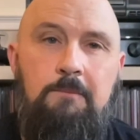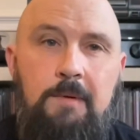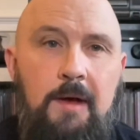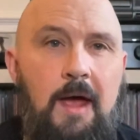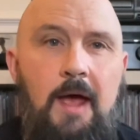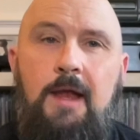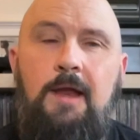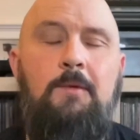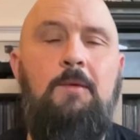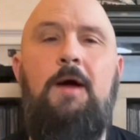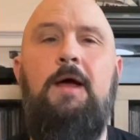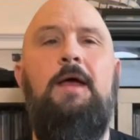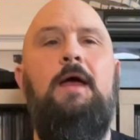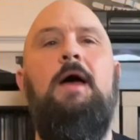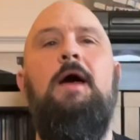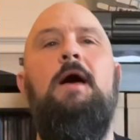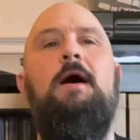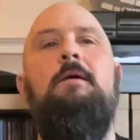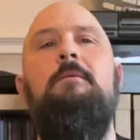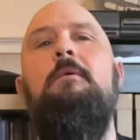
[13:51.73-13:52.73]
But
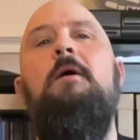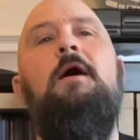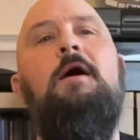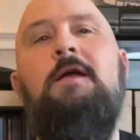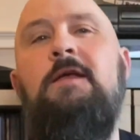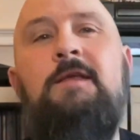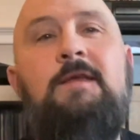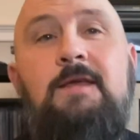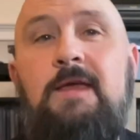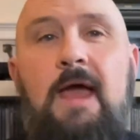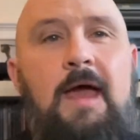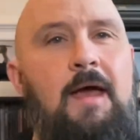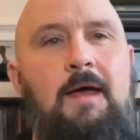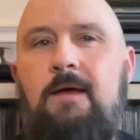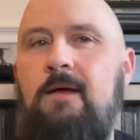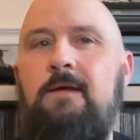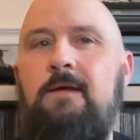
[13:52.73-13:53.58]
anyway, yeah,